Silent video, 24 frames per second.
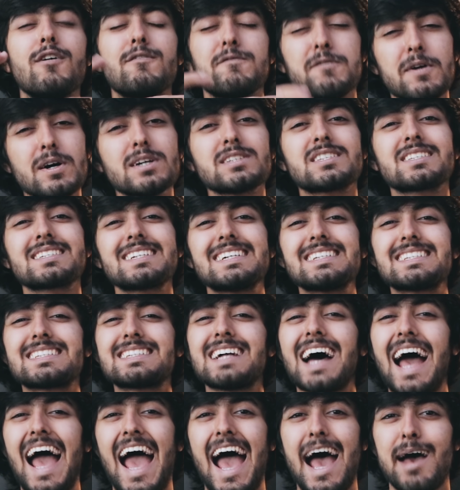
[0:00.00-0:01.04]
First is
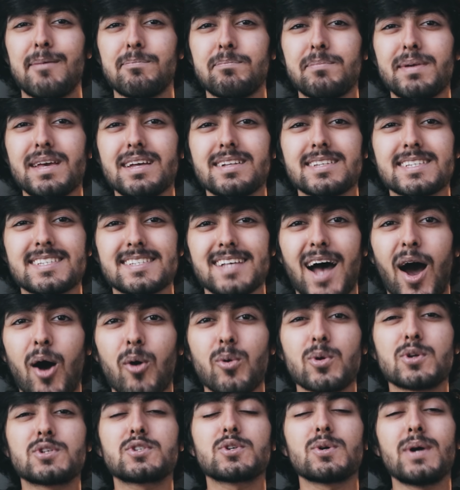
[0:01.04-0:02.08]
the ambient
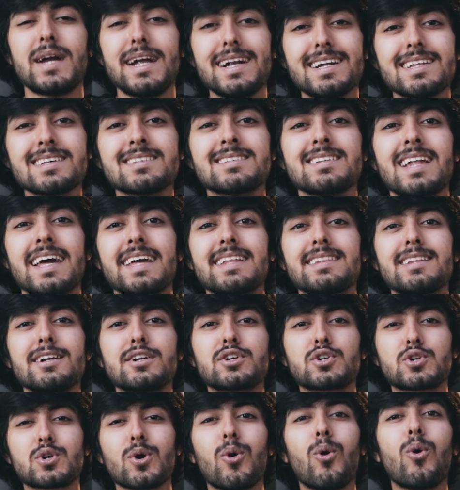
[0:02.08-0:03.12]
sound. So it is like the
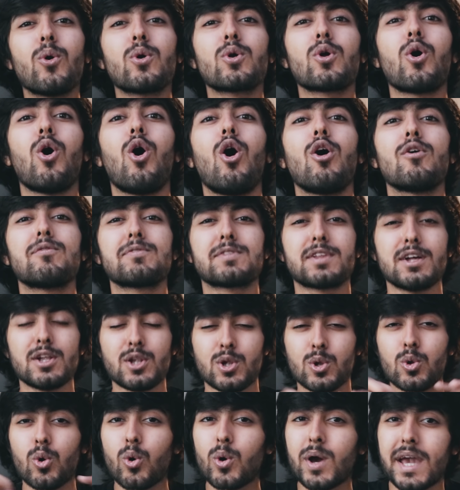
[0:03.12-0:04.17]
tone of the
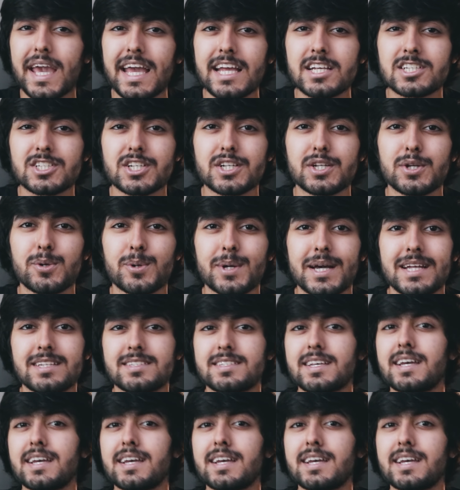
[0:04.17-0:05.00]
location, you can